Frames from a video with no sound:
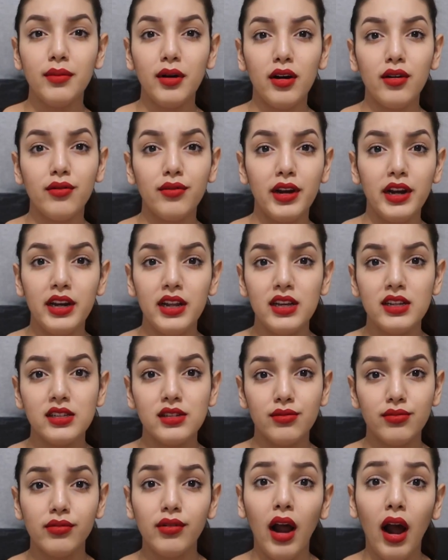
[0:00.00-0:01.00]
amount of
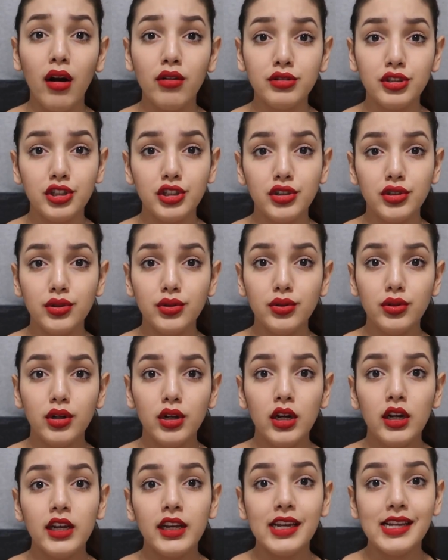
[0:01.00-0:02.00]
radius around you
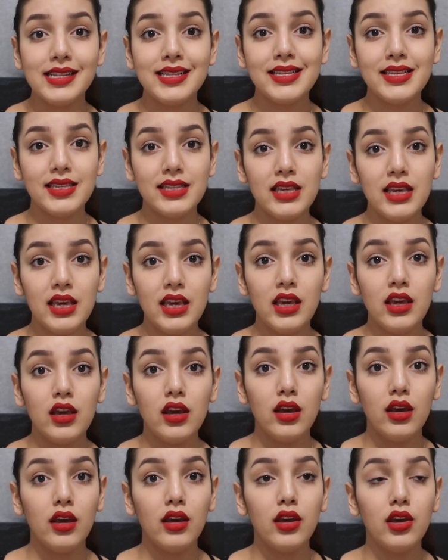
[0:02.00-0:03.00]
can
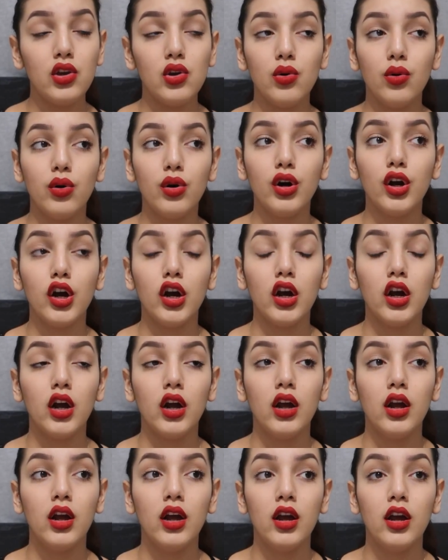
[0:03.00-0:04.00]
see your
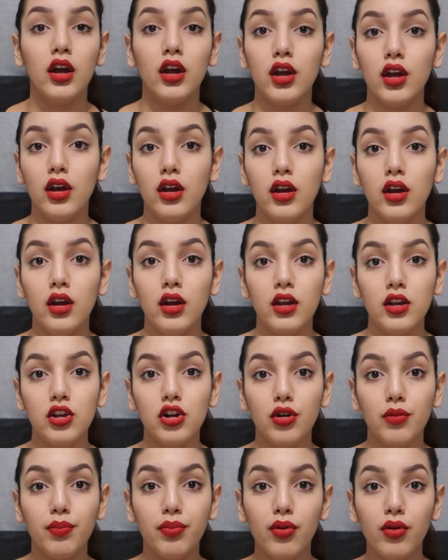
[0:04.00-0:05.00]

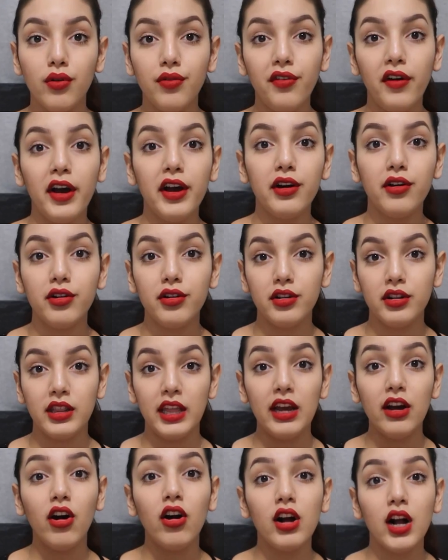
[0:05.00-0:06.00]
profile.
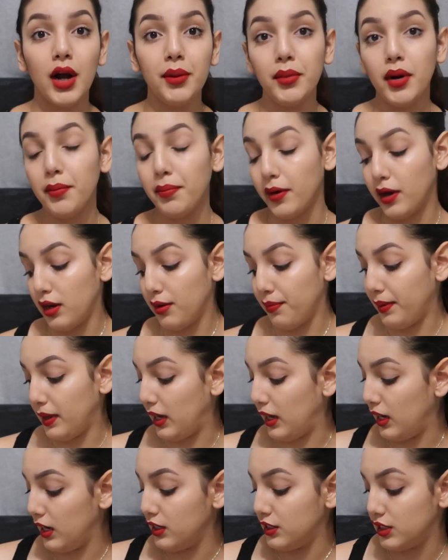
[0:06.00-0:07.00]
They all come up on a
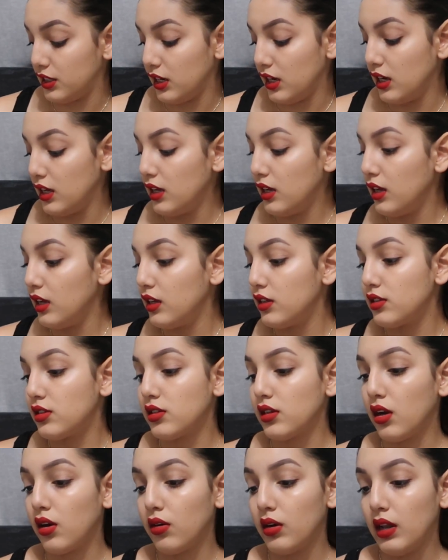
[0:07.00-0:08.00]
page.
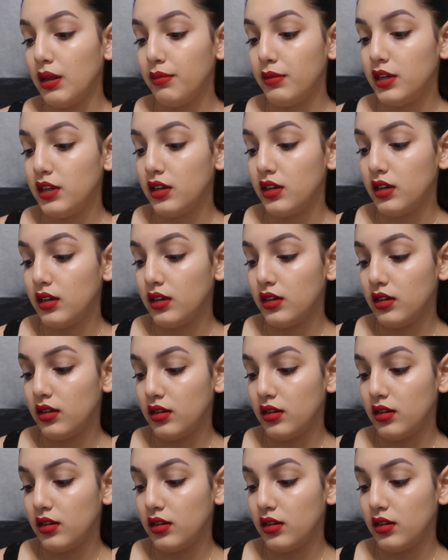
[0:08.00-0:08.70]
So let me